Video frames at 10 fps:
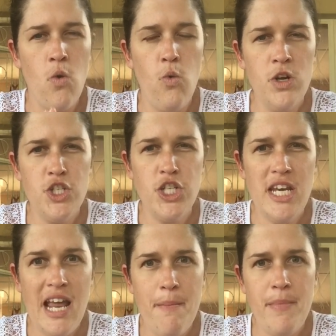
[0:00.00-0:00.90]
which
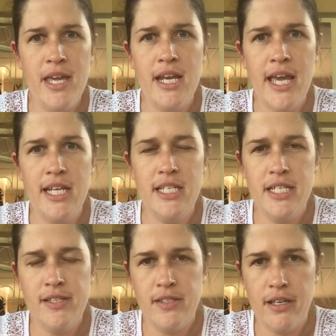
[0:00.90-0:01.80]
number in
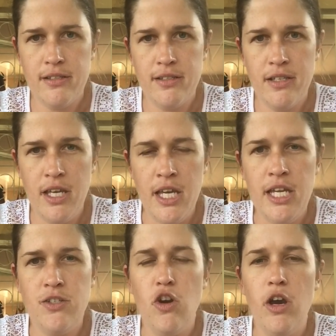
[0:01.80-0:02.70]
86
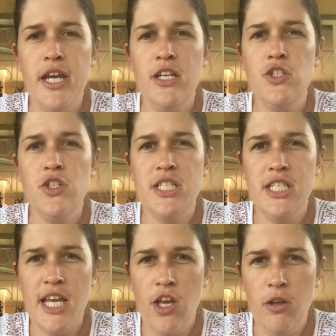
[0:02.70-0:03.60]
is going to
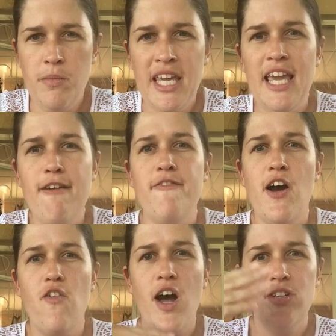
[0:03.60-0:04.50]
tell me if
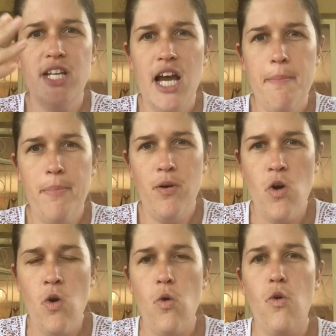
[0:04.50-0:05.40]
I round up
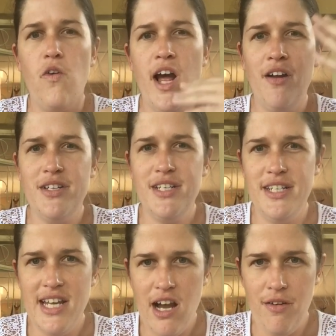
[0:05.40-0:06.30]
or round
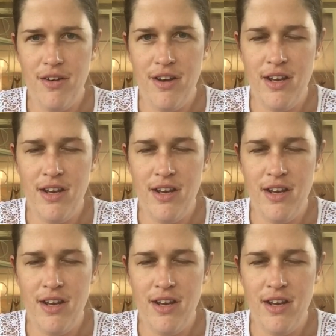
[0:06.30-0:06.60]
down?